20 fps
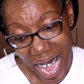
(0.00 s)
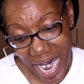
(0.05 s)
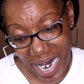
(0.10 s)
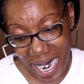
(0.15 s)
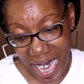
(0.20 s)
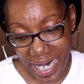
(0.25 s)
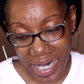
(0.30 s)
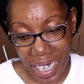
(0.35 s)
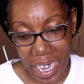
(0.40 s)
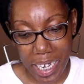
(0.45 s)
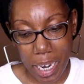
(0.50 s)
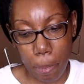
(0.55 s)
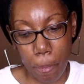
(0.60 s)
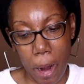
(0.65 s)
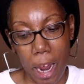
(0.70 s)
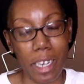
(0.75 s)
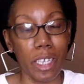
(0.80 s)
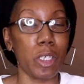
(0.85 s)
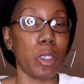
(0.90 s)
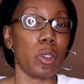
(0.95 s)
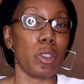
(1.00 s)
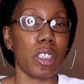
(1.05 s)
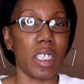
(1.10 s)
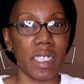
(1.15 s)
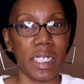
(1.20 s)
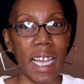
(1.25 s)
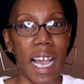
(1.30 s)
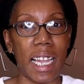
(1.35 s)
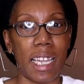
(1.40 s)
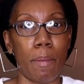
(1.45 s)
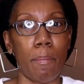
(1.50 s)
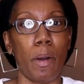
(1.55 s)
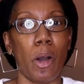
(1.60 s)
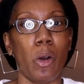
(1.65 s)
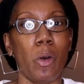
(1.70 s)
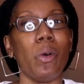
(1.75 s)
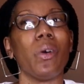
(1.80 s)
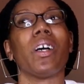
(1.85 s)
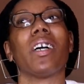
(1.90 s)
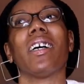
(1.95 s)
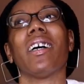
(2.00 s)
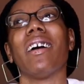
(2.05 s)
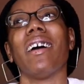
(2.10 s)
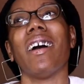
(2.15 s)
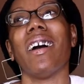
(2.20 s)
And I said, they probably used a salad bowl.